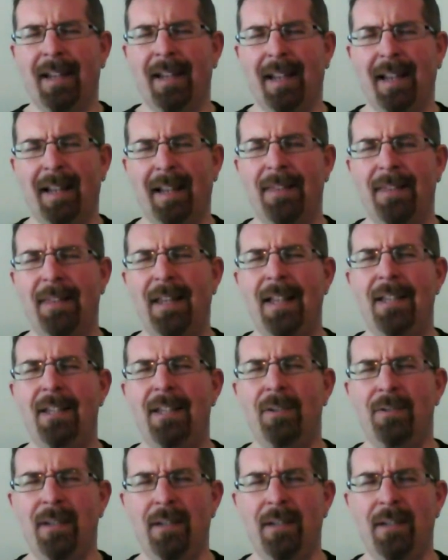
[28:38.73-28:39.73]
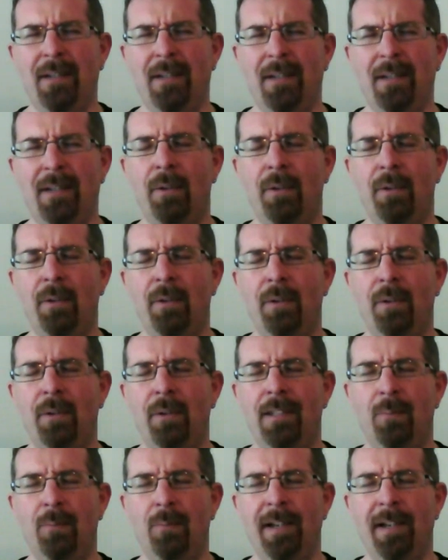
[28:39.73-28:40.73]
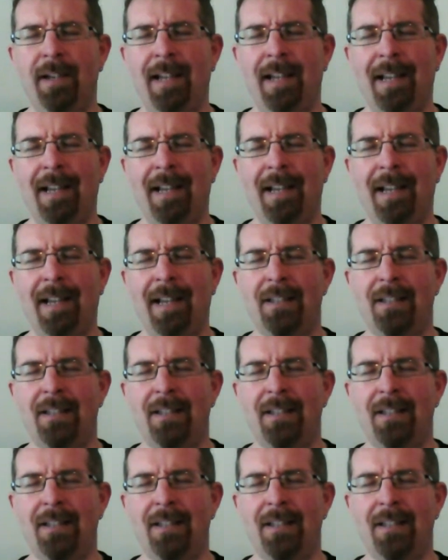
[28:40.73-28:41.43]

and then you give the book to someone and